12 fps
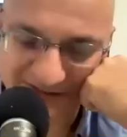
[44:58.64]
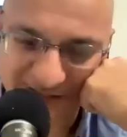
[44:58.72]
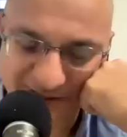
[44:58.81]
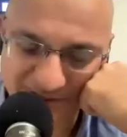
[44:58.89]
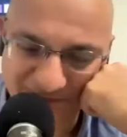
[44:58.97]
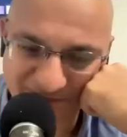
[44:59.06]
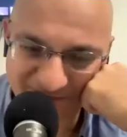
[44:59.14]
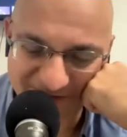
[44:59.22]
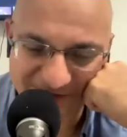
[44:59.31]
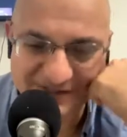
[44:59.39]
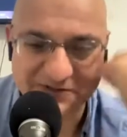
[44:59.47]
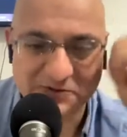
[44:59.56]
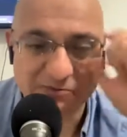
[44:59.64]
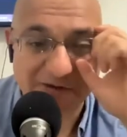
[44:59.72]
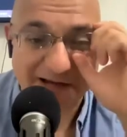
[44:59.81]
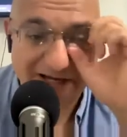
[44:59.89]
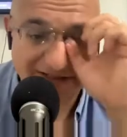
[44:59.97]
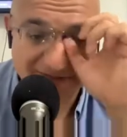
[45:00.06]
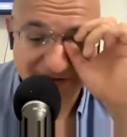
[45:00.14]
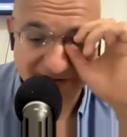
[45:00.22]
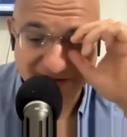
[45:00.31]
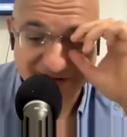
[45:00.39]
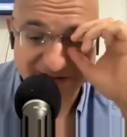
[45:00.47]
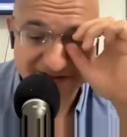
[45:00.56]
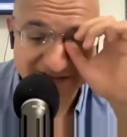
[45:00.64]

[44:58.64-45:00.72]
now. You can go back and